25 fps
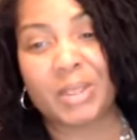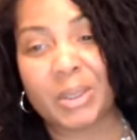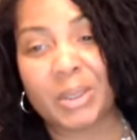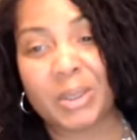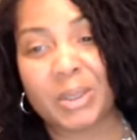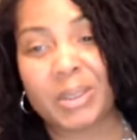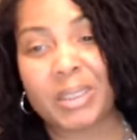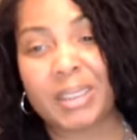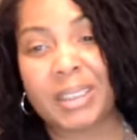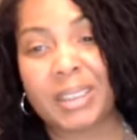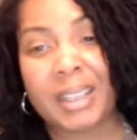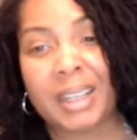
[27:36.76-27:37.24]

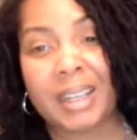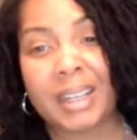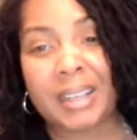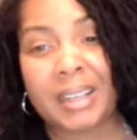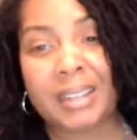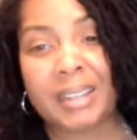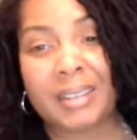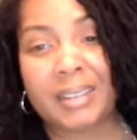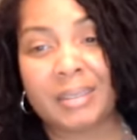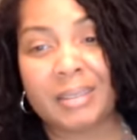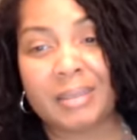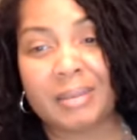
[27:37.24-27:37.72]
totally get
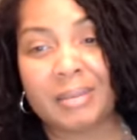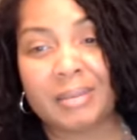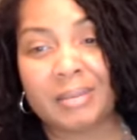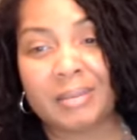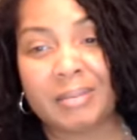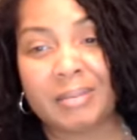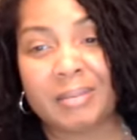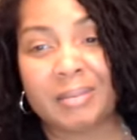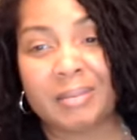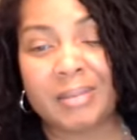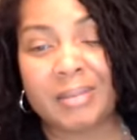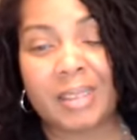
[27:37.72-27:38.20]
it.
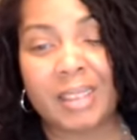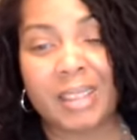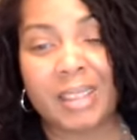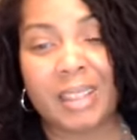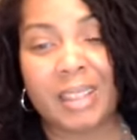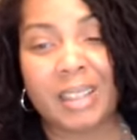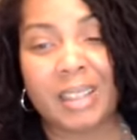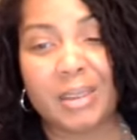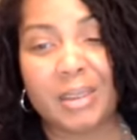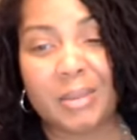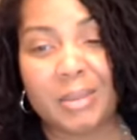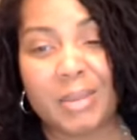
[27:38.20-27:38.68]

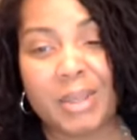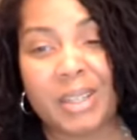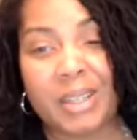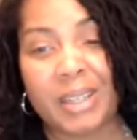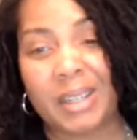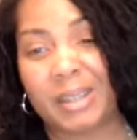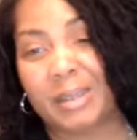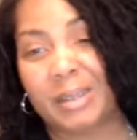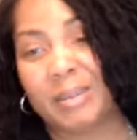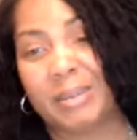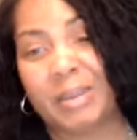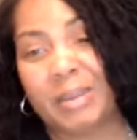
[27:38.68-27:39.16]
But
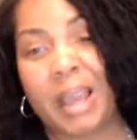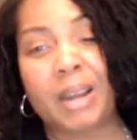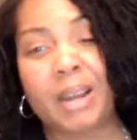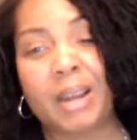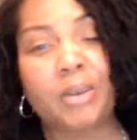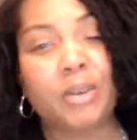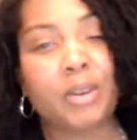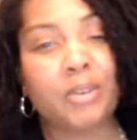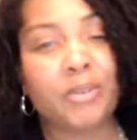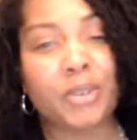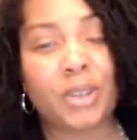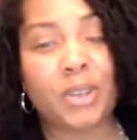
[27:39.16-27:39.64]
yeah, I
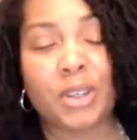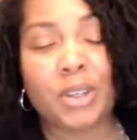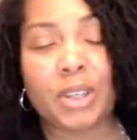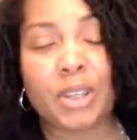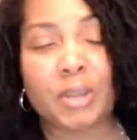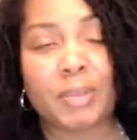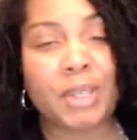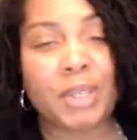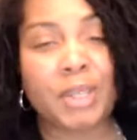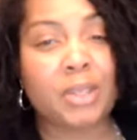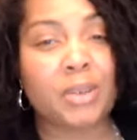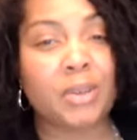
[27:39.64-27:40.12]
don't know if you can
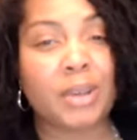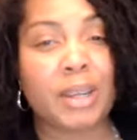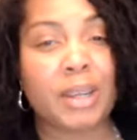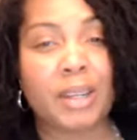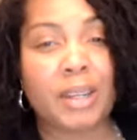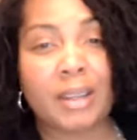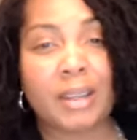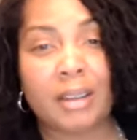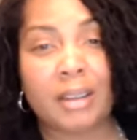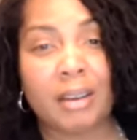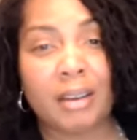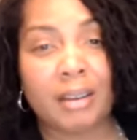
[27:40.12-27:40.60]
speak to
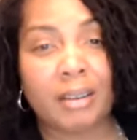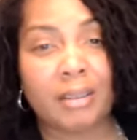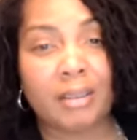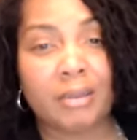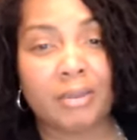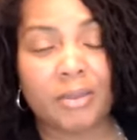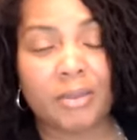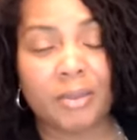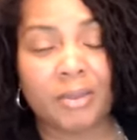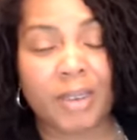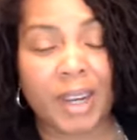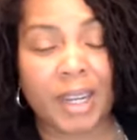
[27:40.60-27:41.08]
any
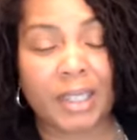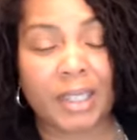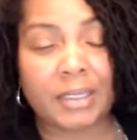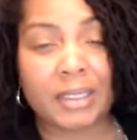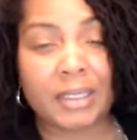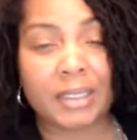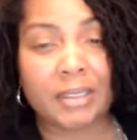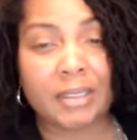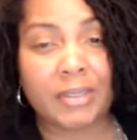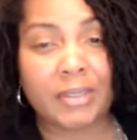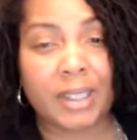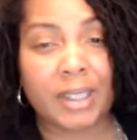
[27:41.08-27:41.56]
on
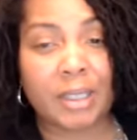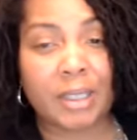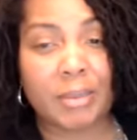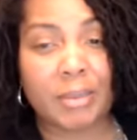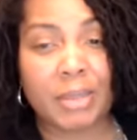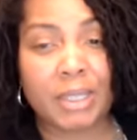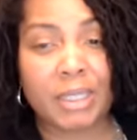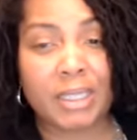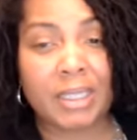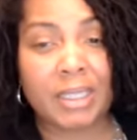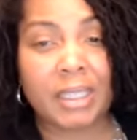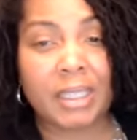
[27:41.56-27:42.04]
vaccine
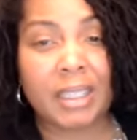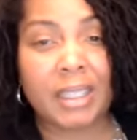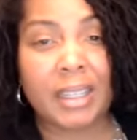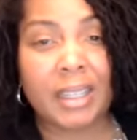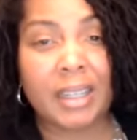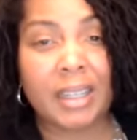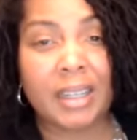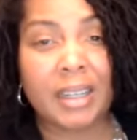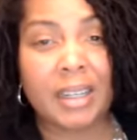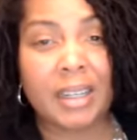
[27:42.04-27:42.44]
availability.